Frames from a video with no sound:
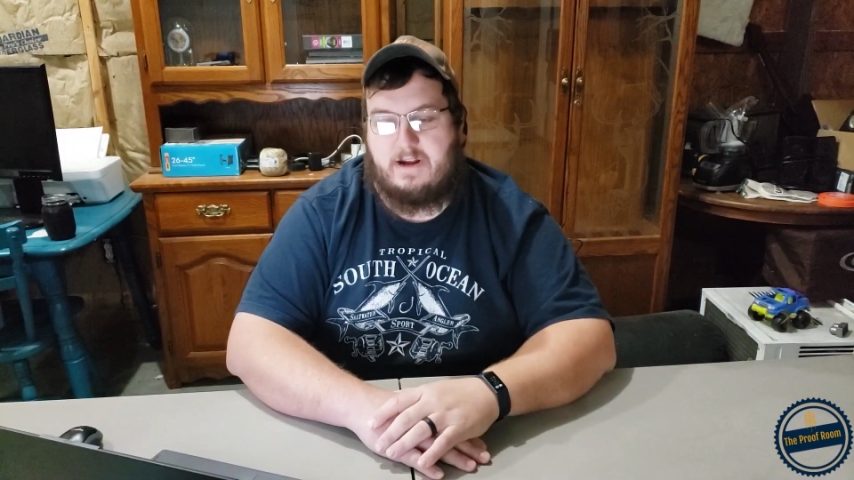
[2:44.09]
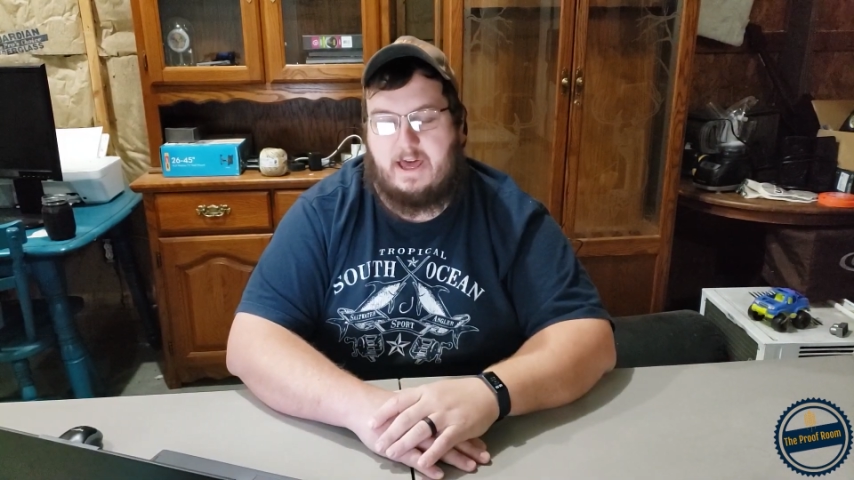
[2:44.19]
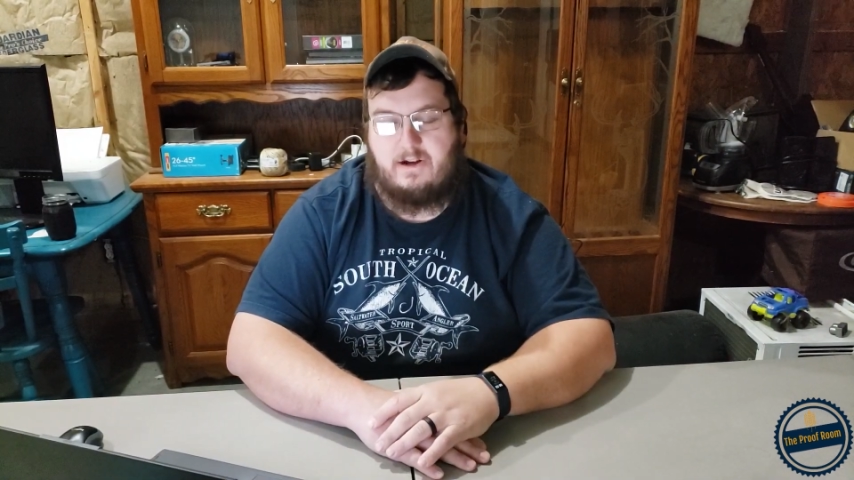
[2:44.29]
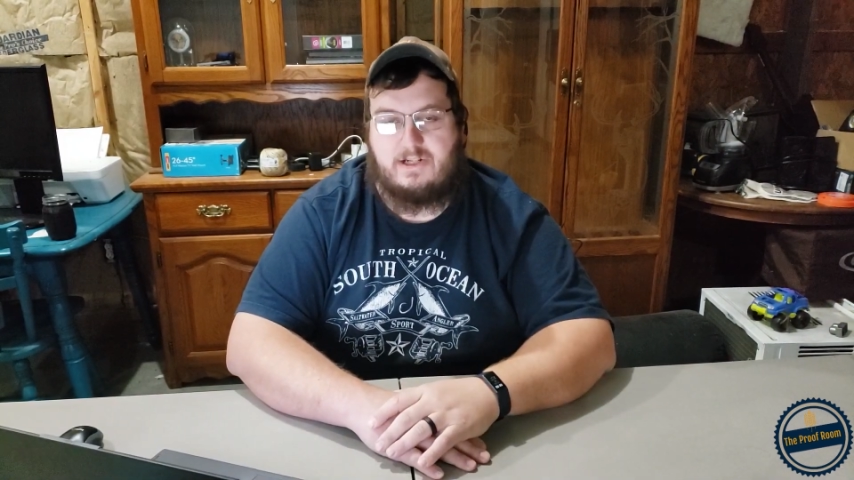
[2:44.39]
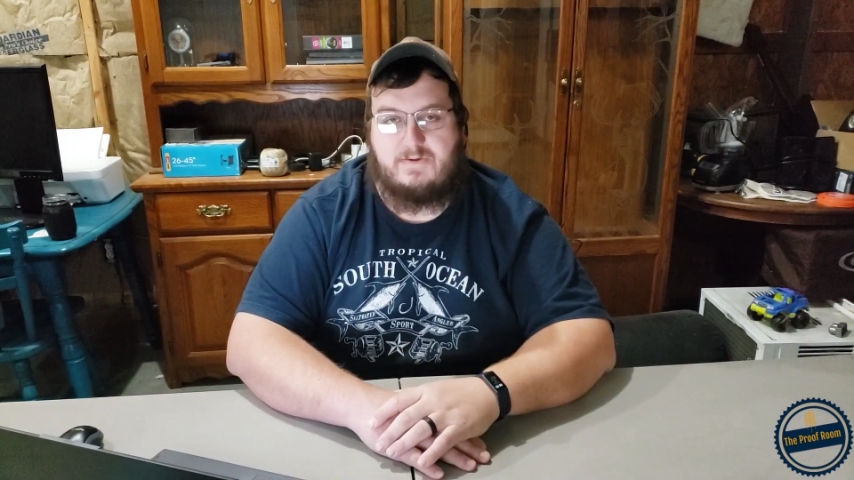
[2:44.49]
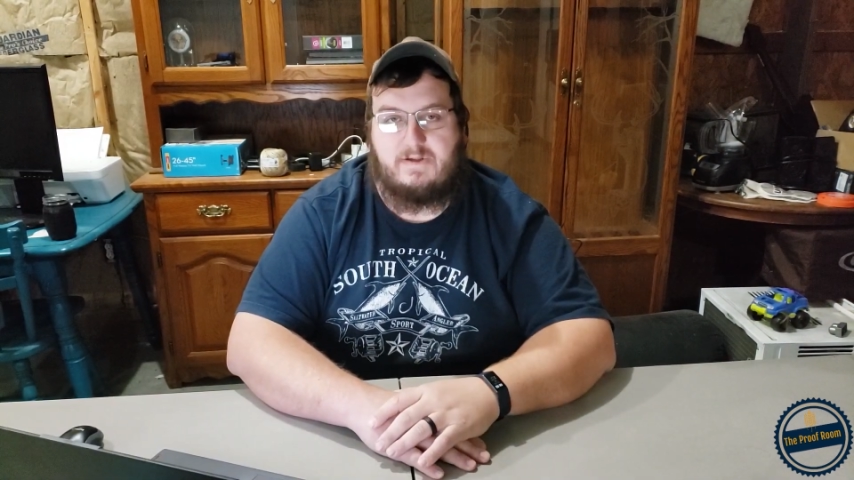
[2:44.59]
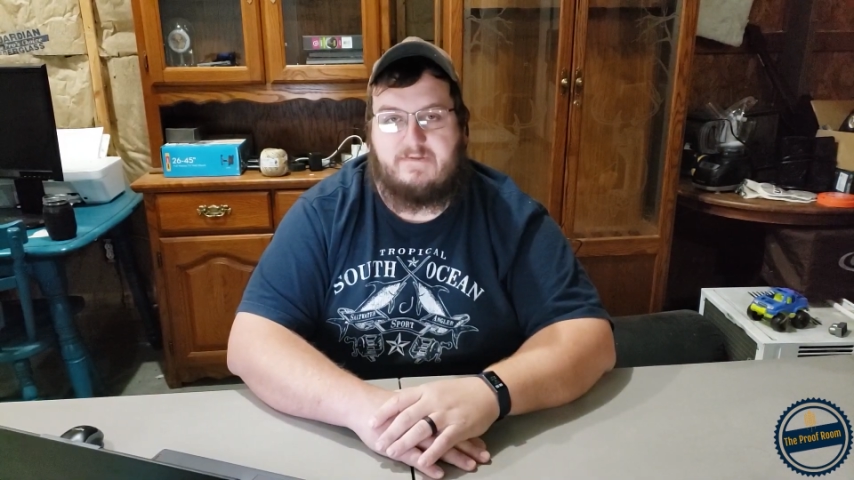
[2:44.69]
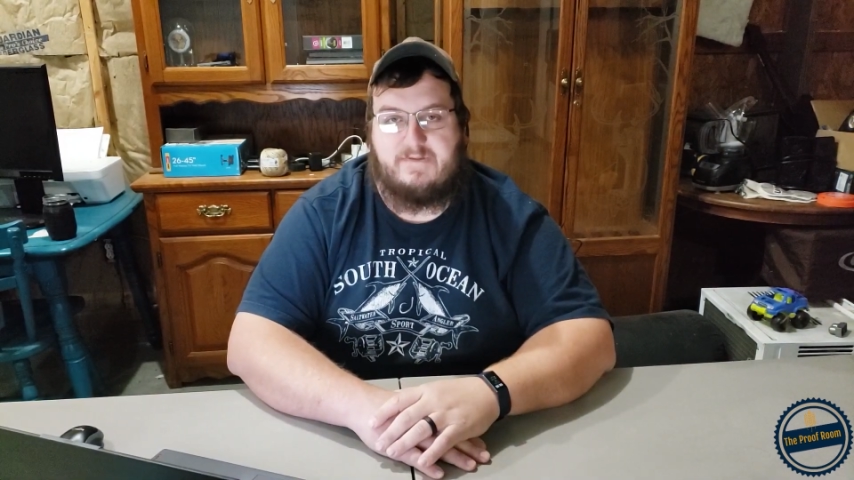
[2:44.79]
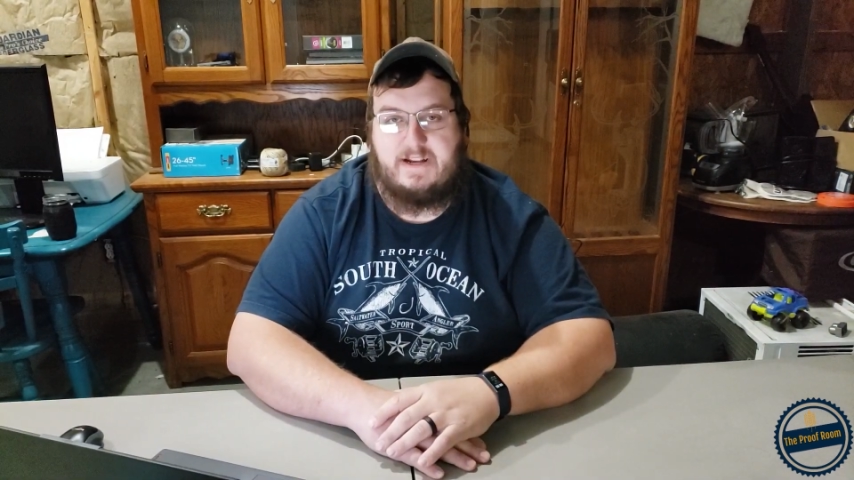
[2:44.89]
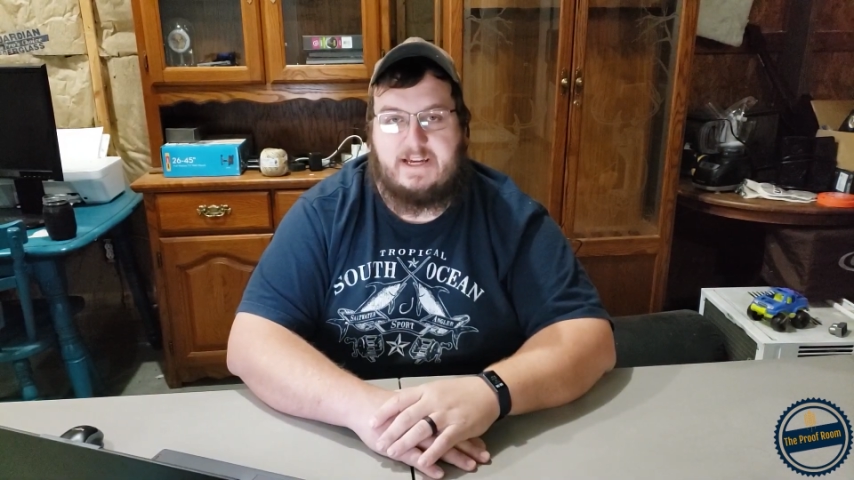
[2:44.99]
dollars for the
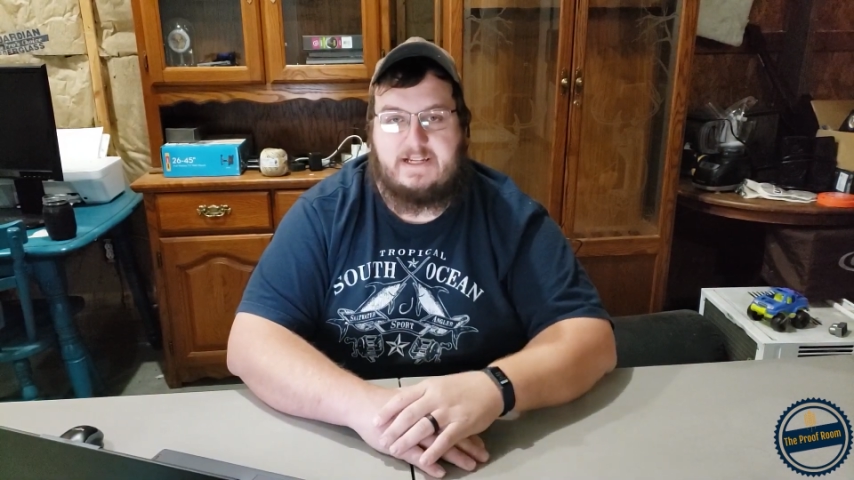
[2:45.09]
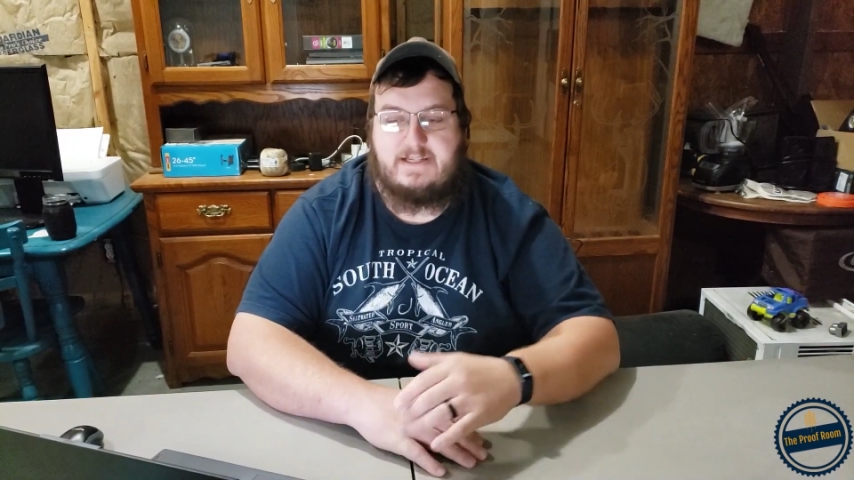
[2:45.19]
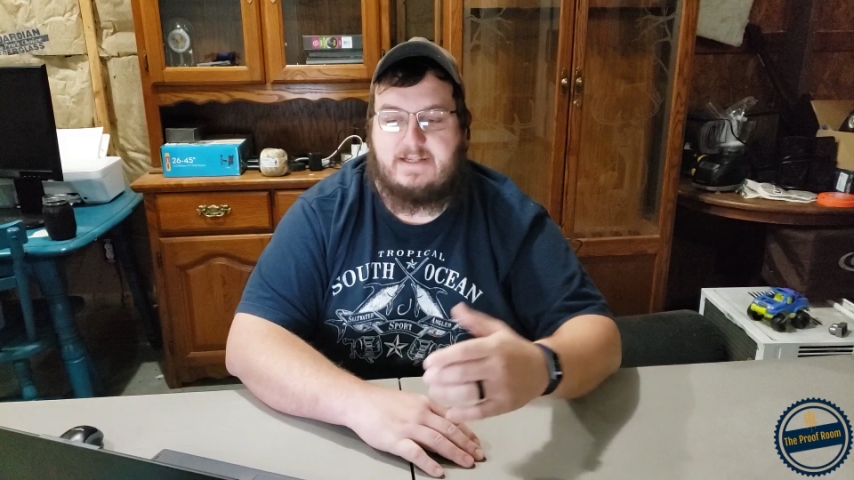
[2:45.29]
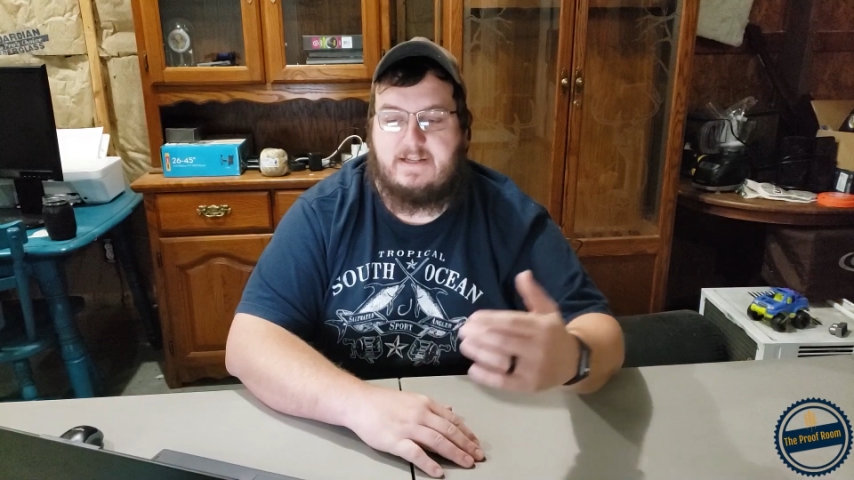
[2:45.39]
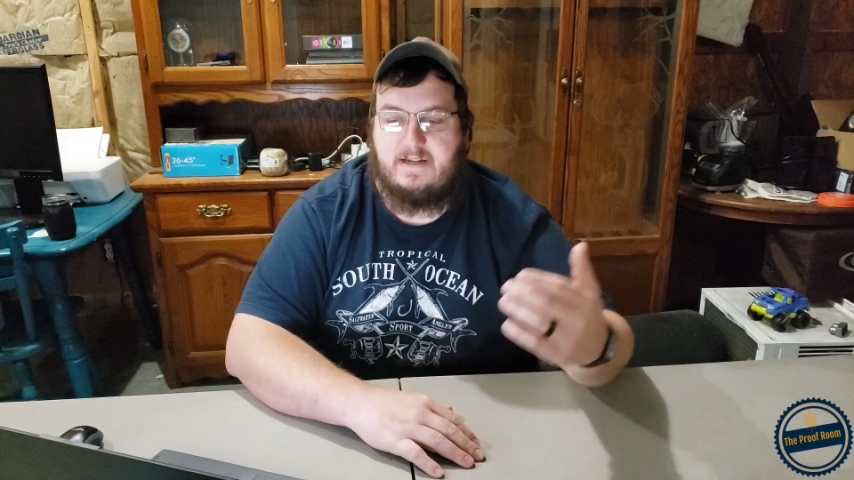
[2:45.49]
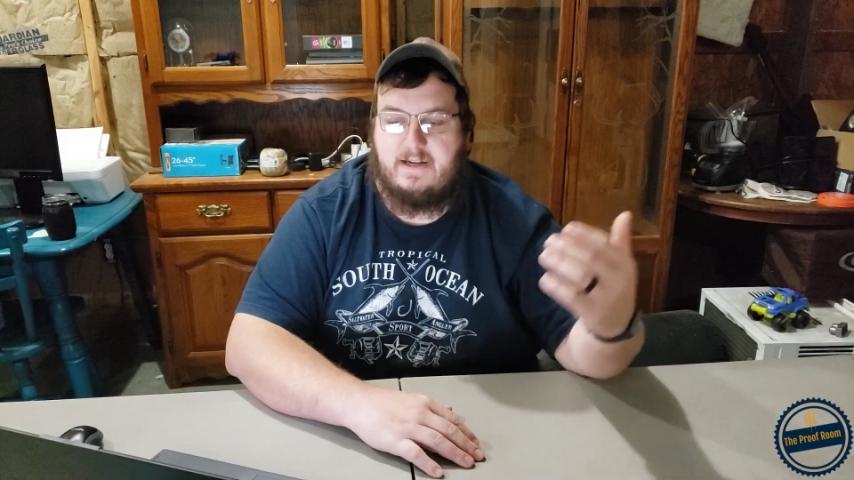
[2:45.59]
fittings,